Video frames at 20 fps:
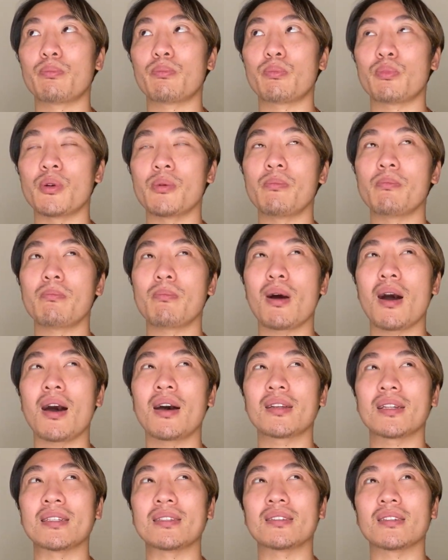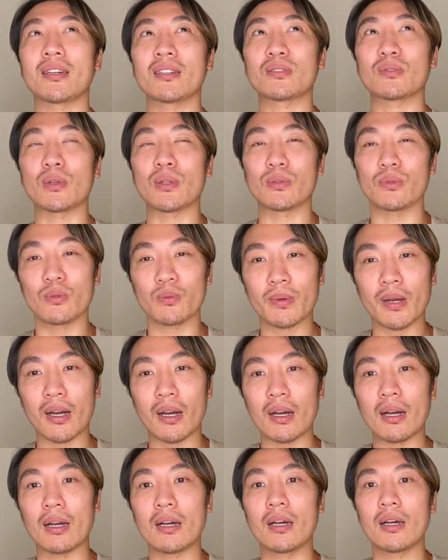Brahman
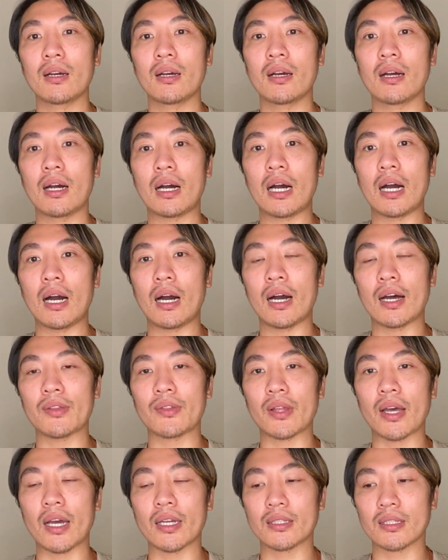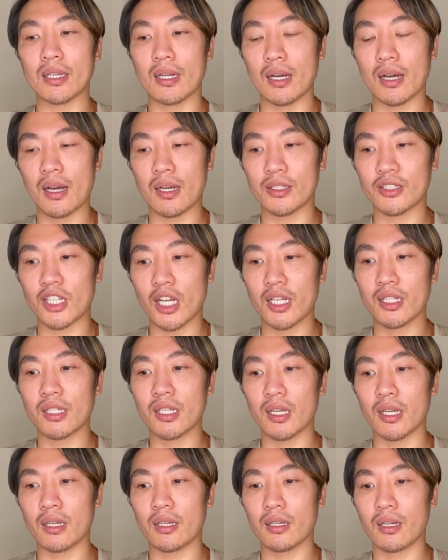Dasvalupa, that
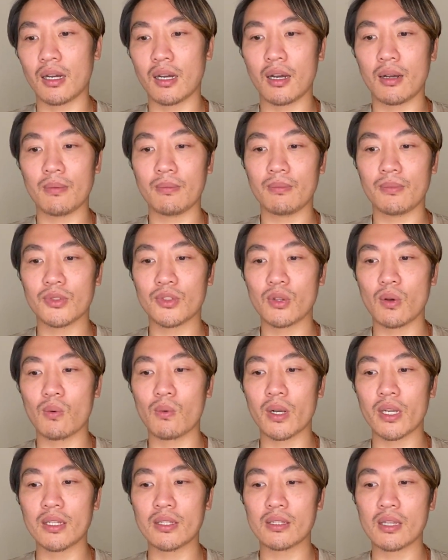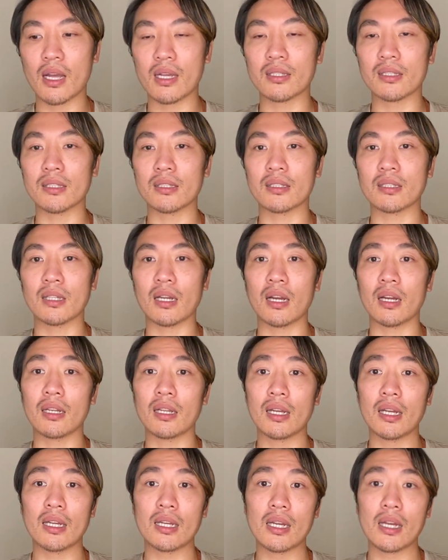chanting. So what he says is
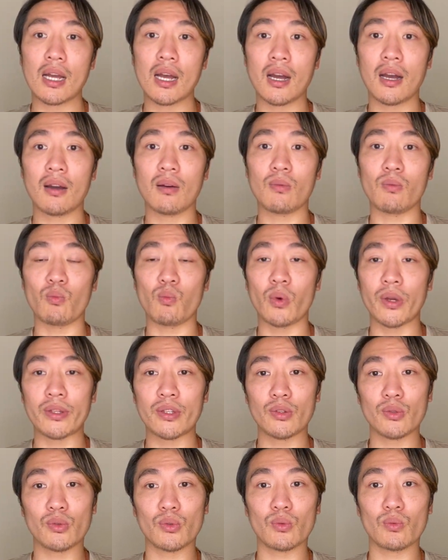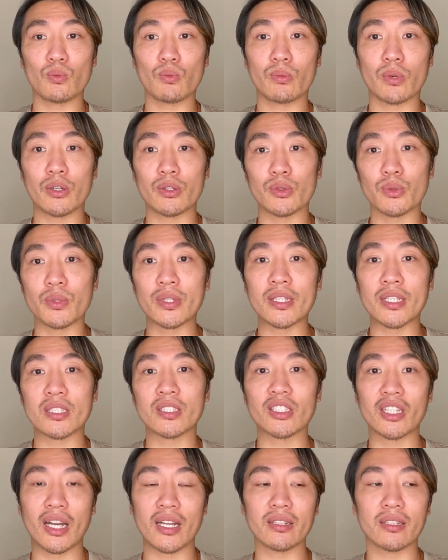that when we're doing
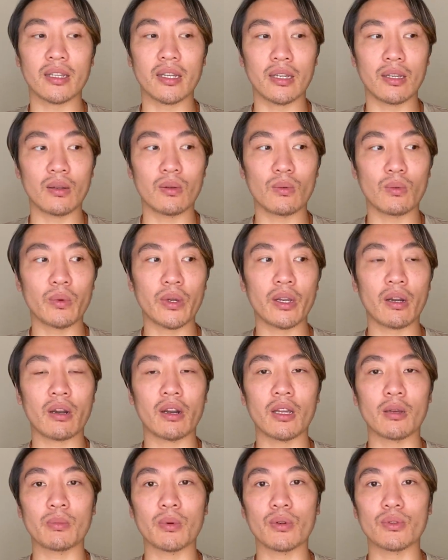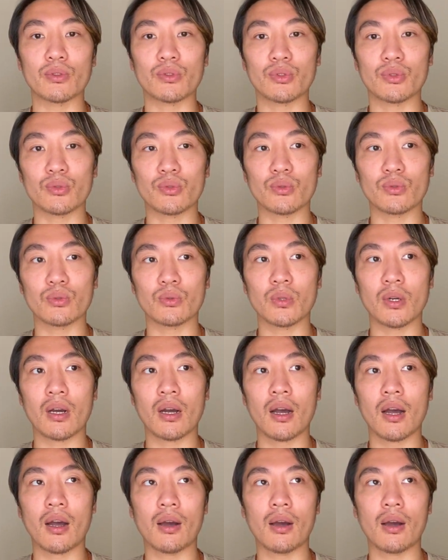this chanting, we are able to